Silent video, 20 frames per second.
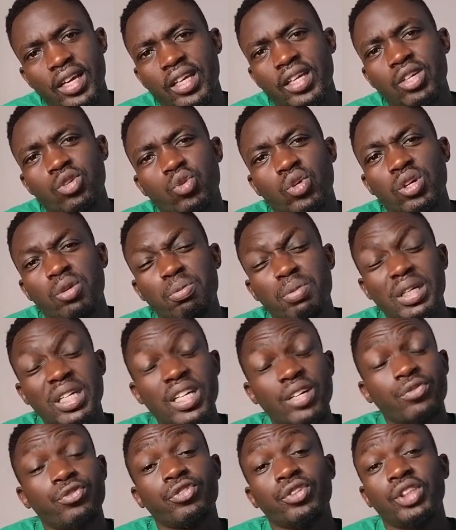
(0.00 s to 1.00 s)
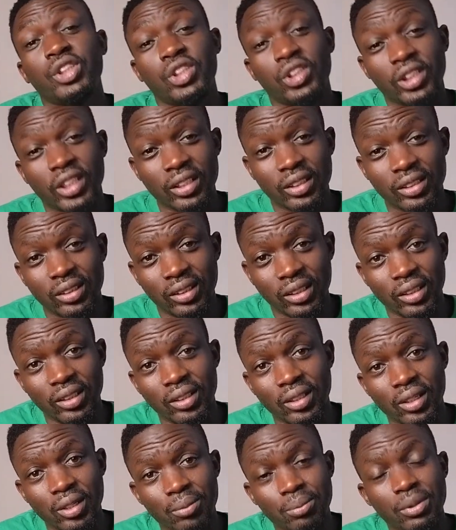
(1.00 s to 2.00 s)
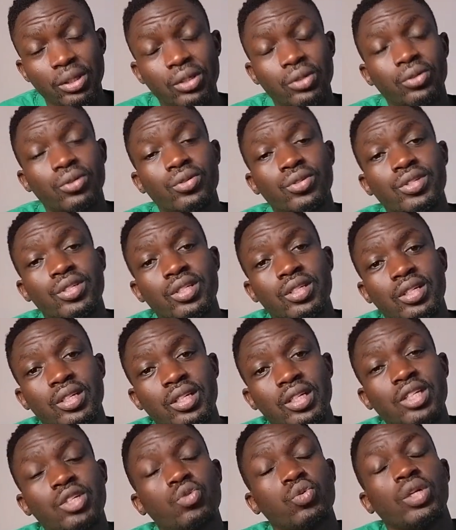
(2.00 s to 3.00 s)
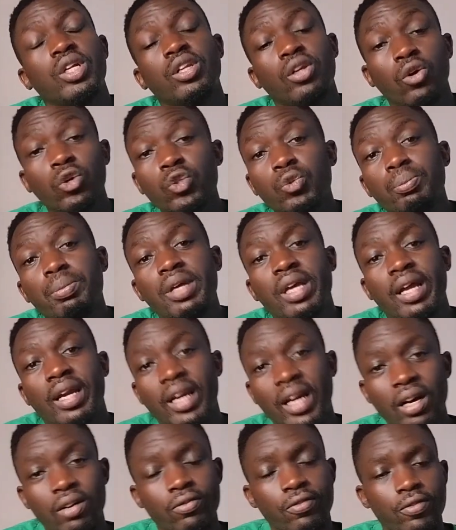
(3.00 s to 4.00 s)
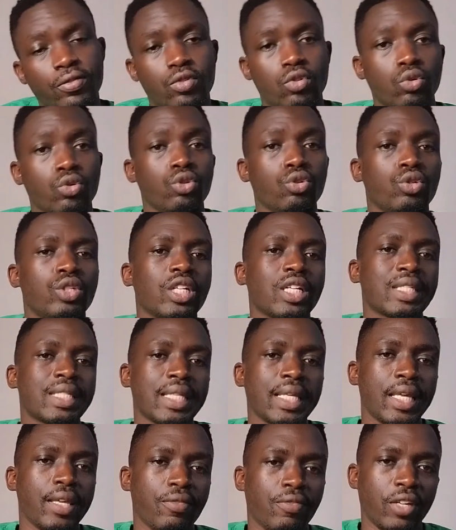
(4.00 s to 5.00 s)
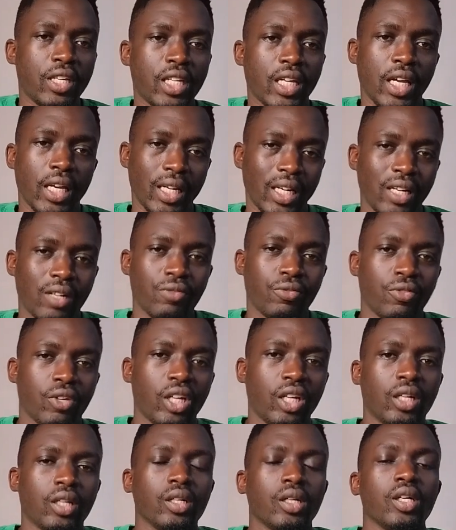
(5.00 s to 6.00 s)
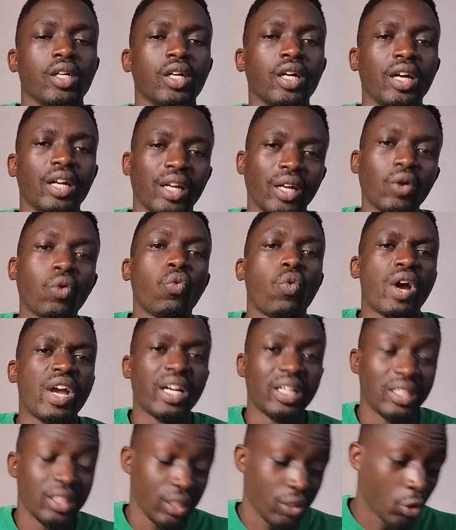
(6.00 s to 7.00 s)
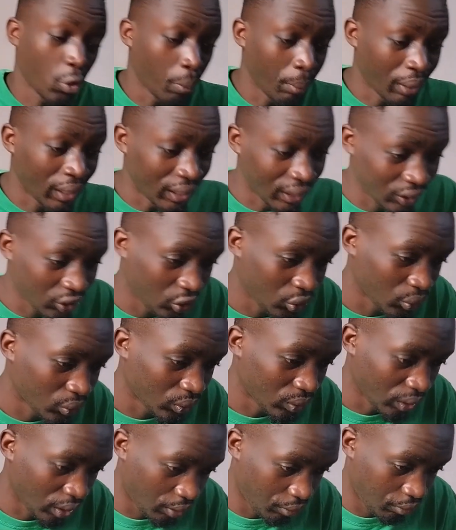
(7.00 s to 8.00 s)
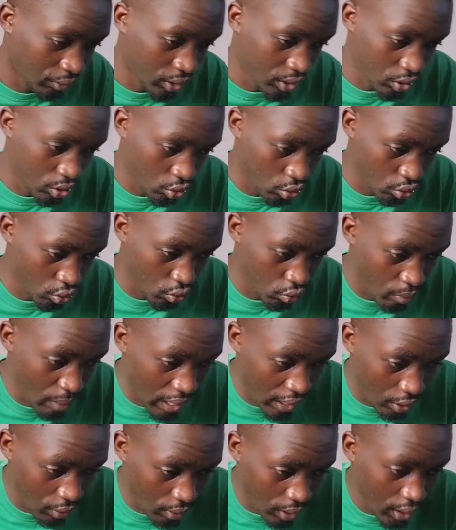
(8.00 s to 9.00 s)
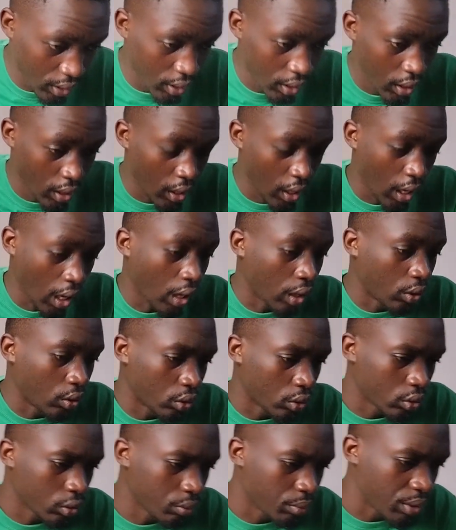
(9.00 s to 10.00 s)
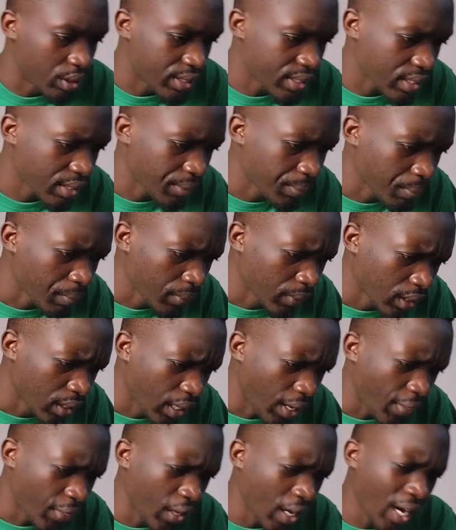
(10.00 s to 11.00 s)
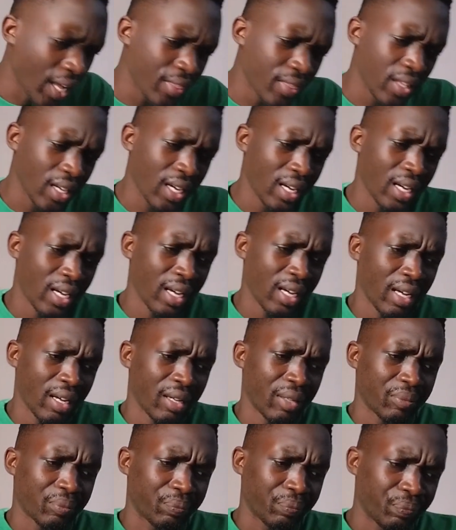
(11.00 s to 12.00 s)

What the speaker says: it will be deficiency, because it will not be enough. So you just give it enough in required recommendation given to you by your agronomist. The other